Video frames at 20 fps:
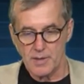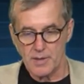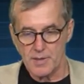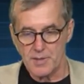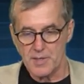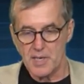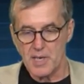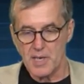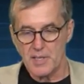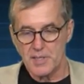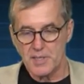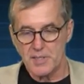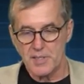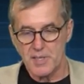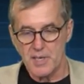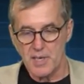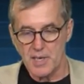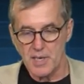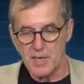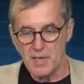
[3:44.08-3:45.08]

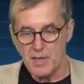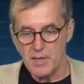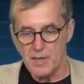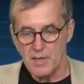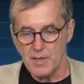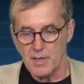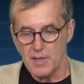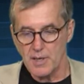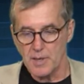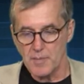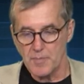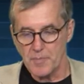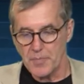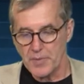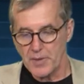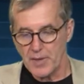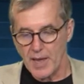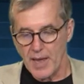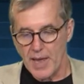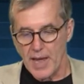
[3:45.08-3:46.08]
DSC
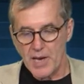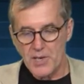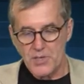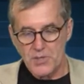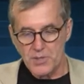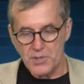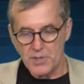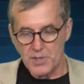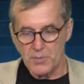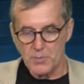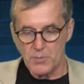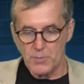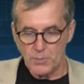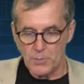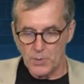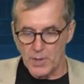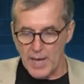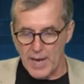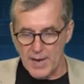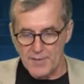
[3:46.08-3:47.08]
actually
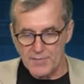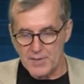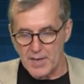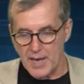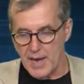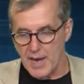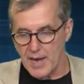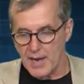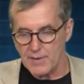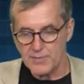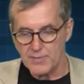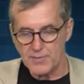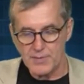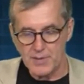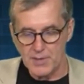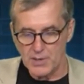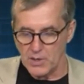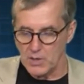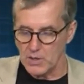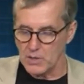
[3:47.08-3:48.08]
will have to have
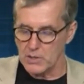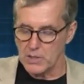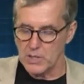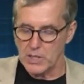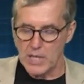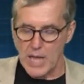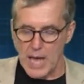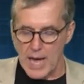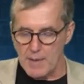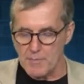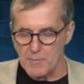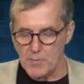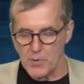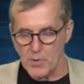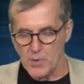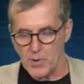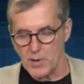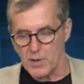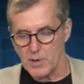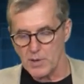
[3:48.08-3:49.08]
a lot
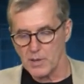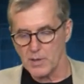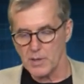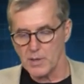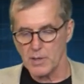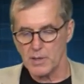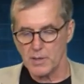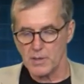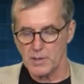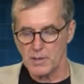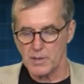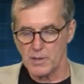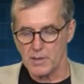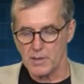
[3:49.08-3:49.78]
more